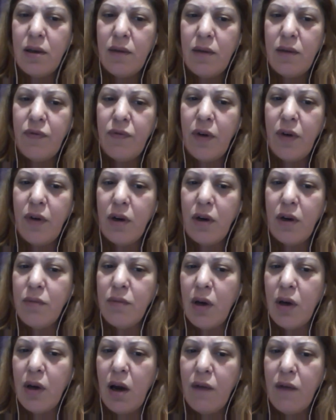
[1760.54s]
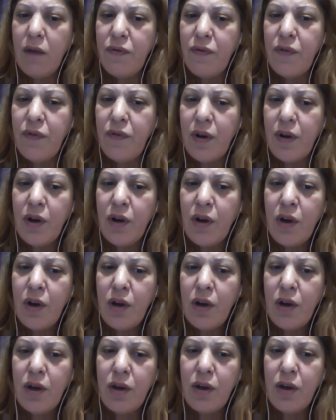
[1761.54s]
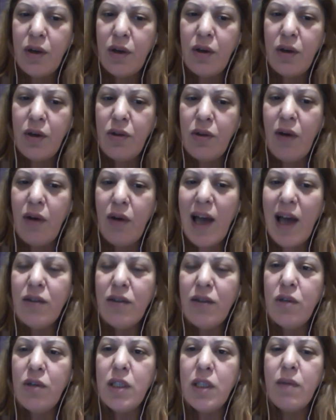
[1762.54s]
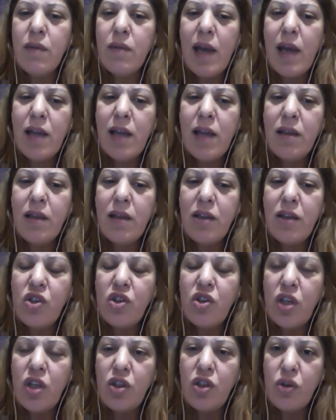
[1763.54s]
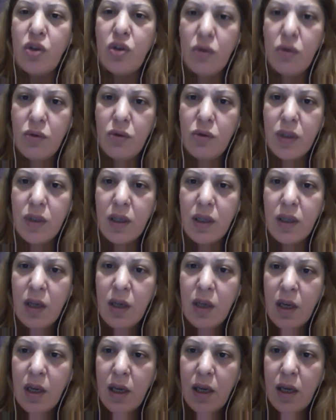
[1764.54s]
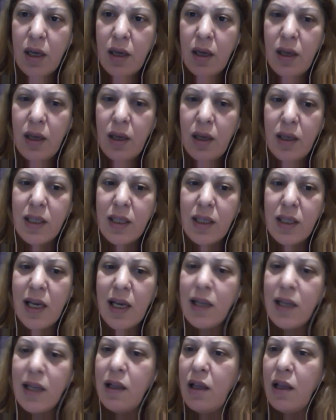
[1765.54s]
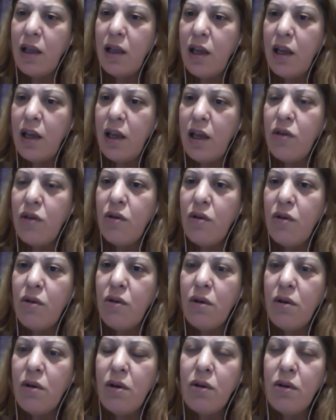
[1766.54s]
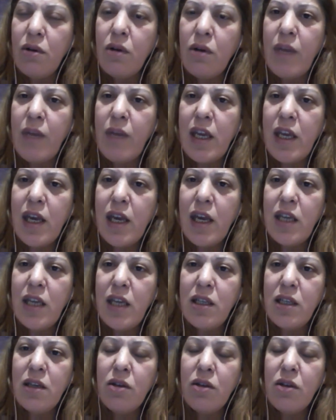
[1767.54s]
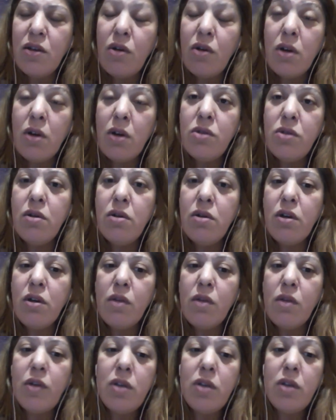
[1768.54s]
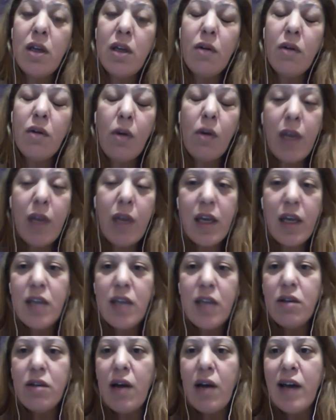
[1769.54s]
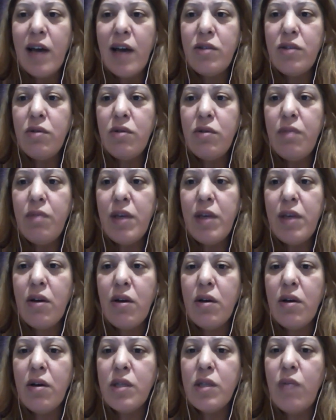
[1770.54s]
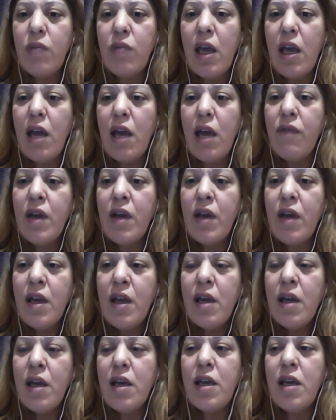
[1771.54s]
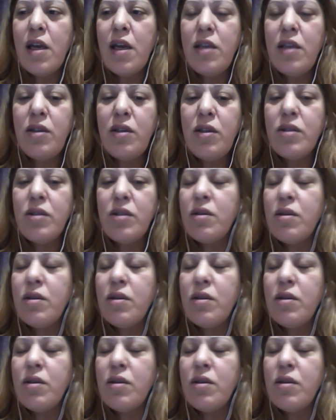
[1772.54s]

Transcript: form of the aneurysm, and she chose exactly the anterior communicating artery, because we have it is